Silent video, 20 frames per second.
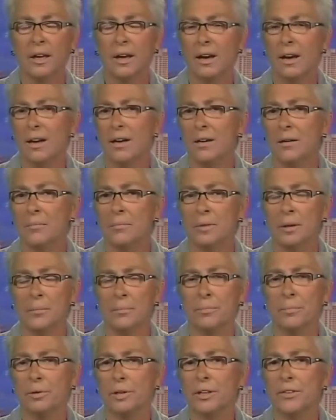um,
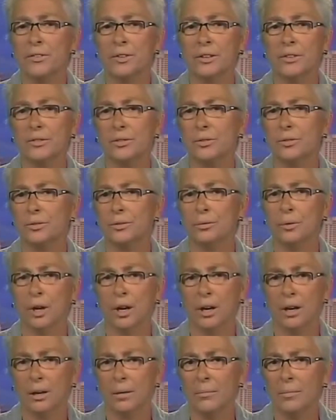brings it to
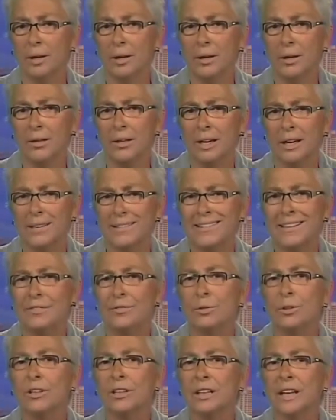um, a, a
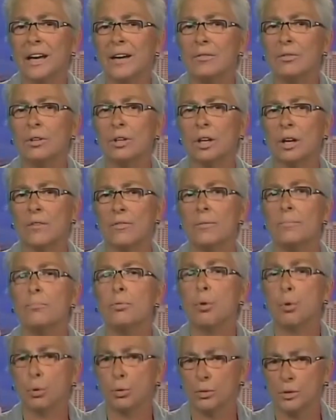different level of
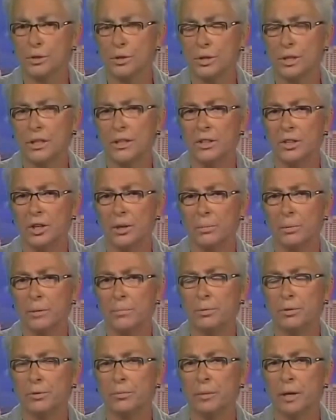importance in young
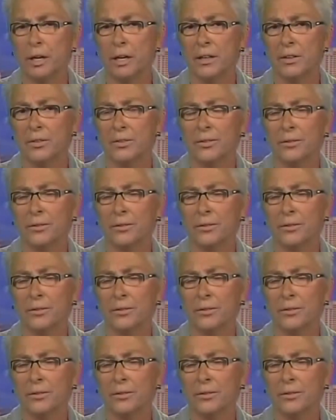people's minds.